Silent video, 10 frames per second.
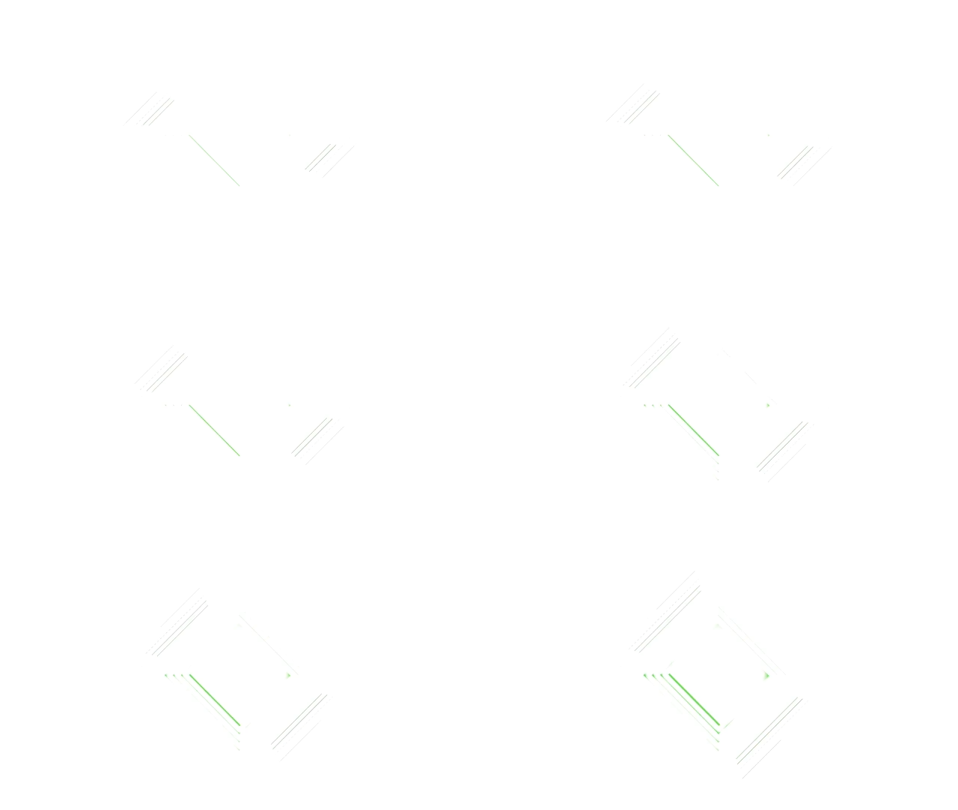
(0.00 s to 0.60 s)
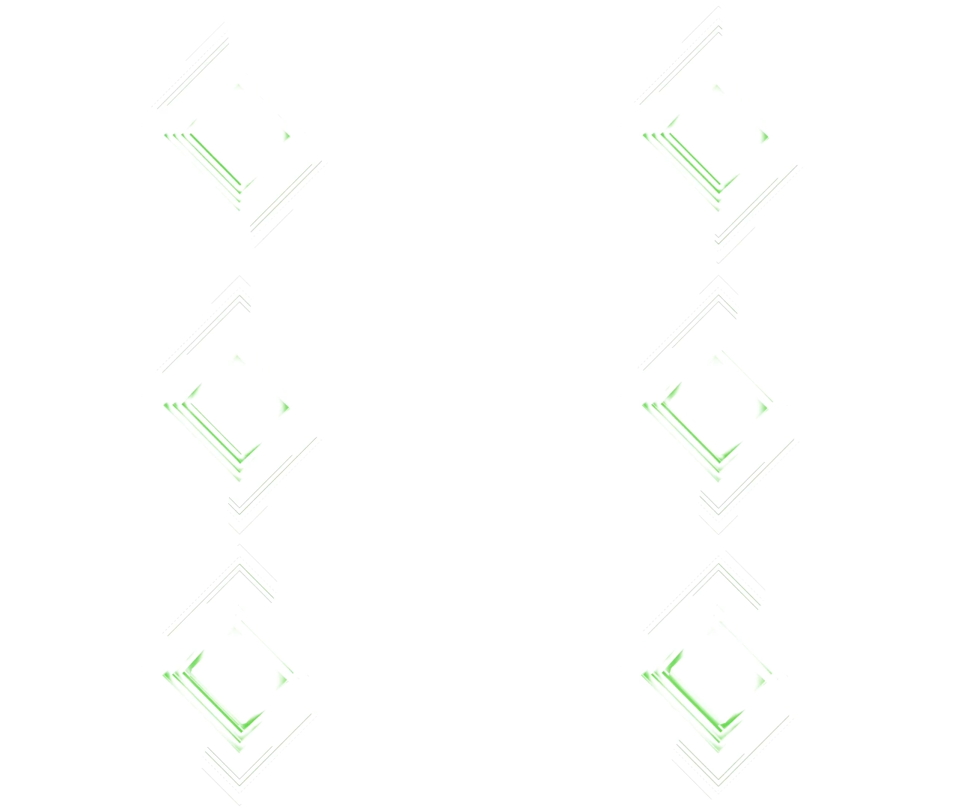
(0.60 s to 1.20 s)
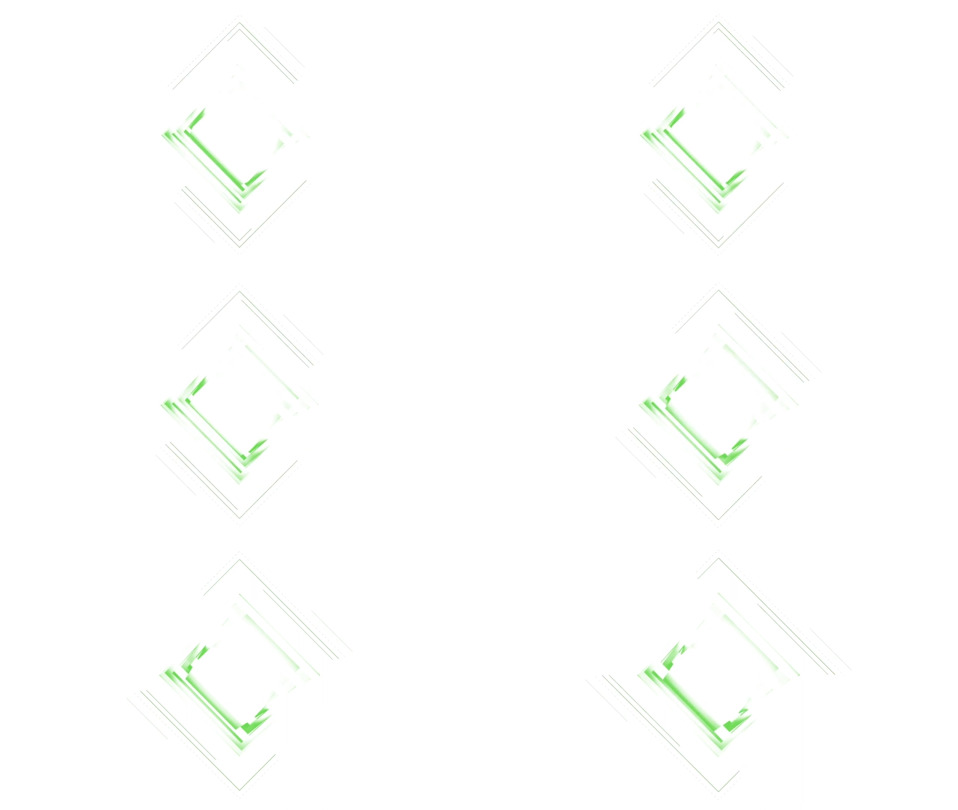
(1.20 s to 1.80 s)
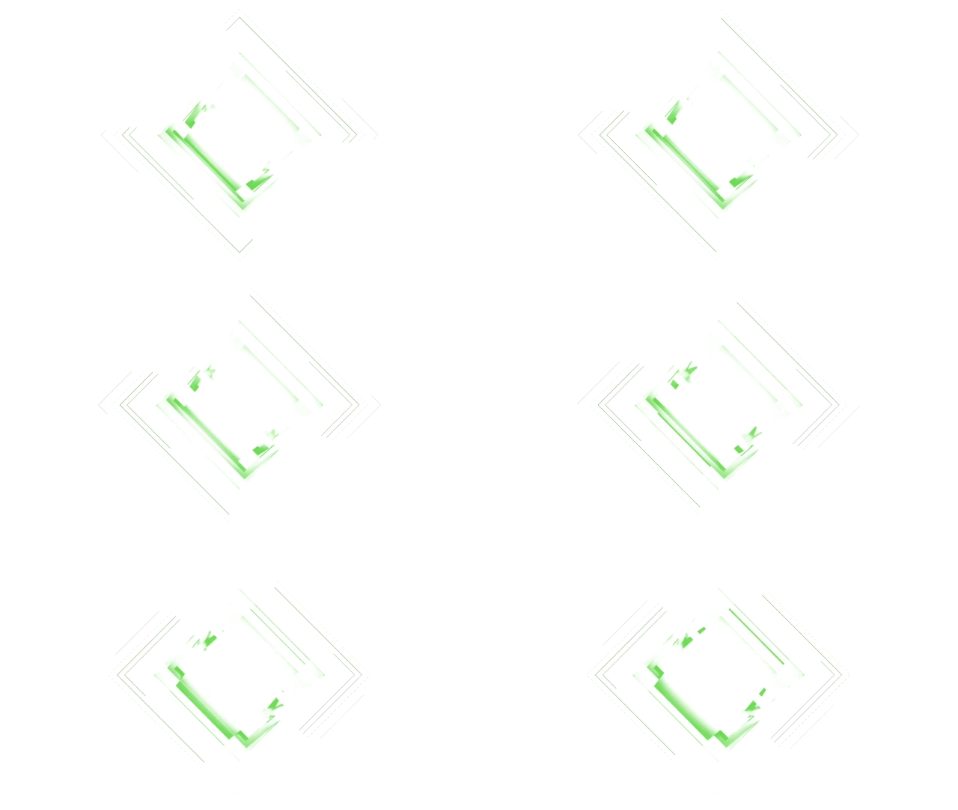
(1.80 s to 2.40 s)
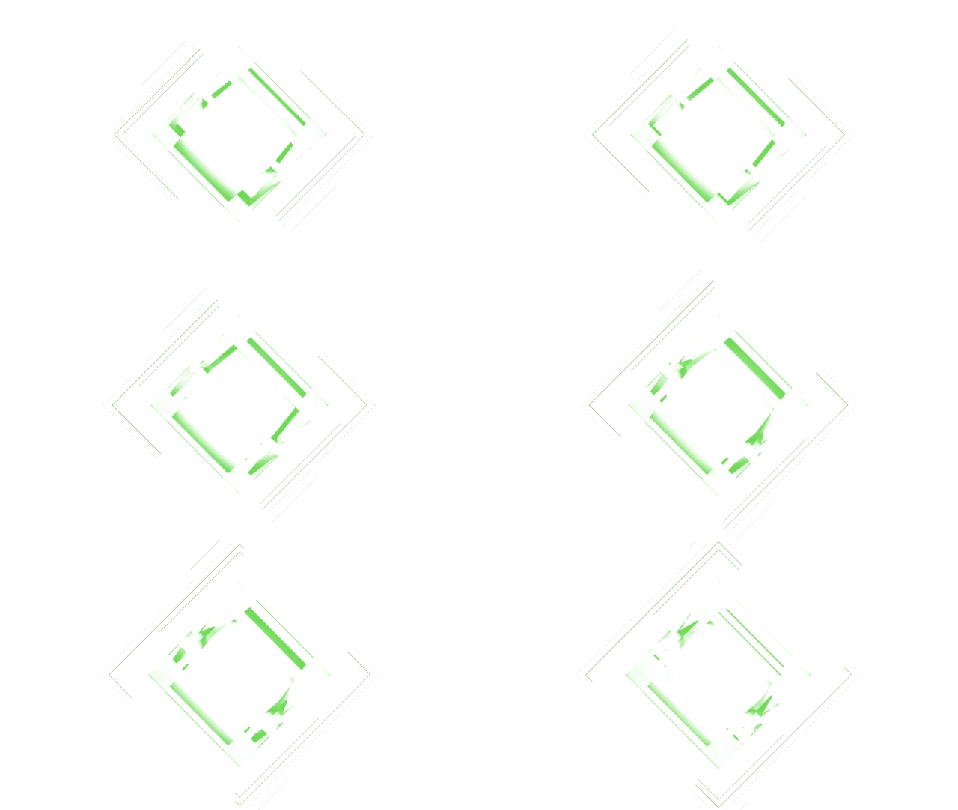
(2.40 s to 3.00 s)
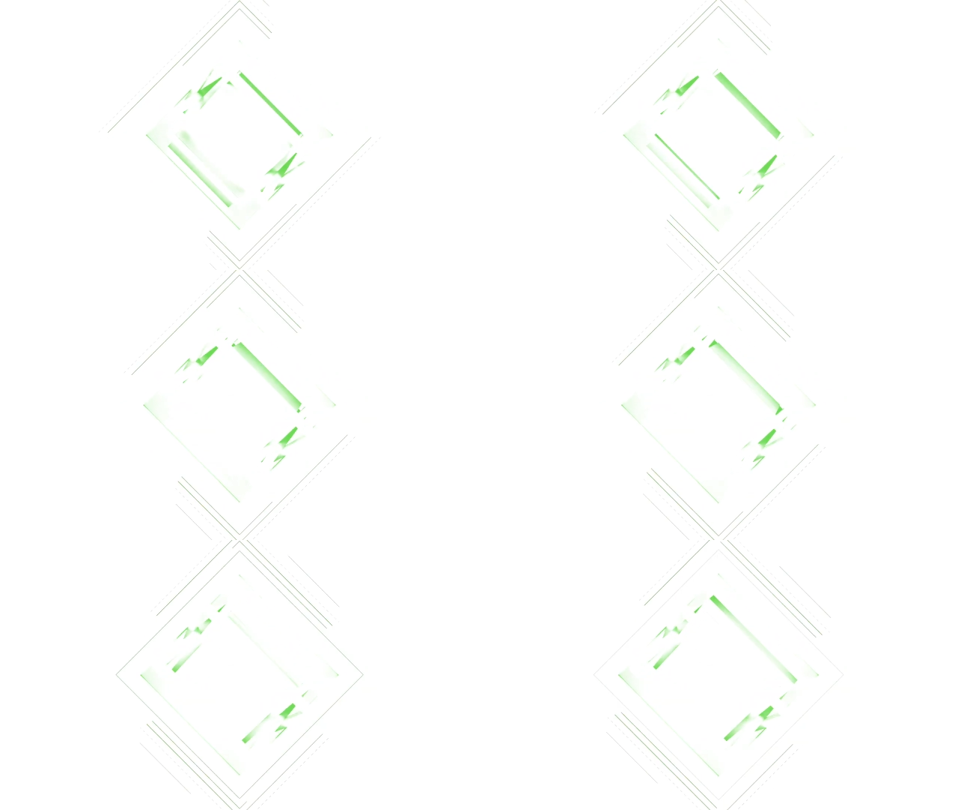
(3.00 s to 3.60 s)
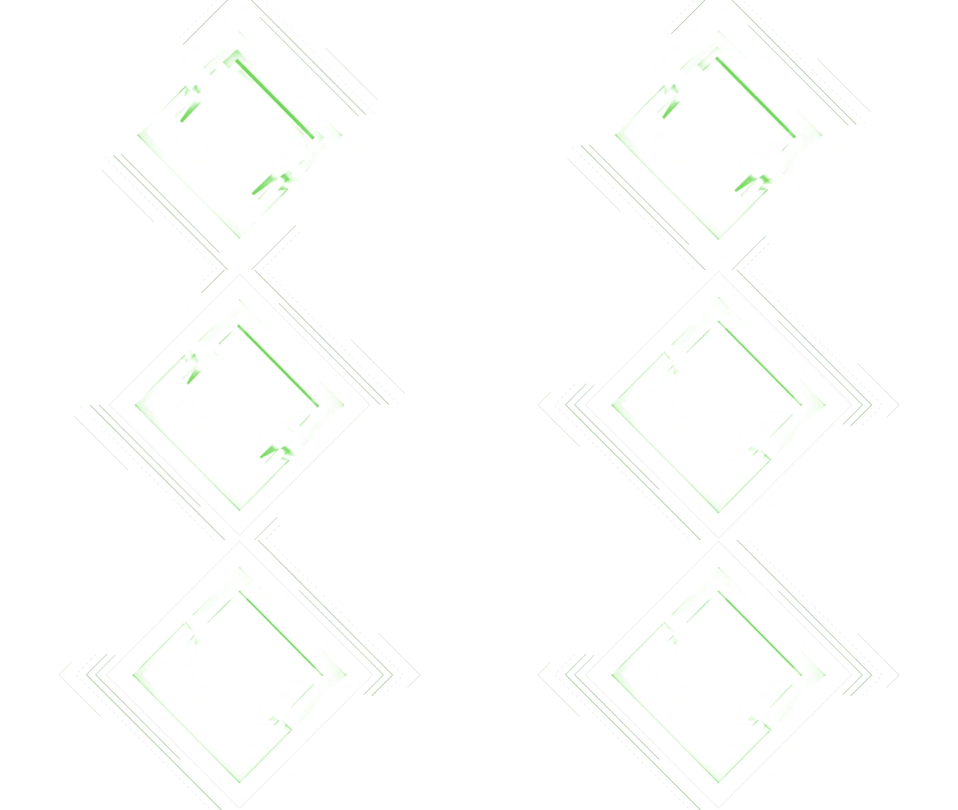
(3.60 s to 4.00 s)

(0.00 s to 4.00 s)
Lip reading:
No face is visible, so there are no lips to read.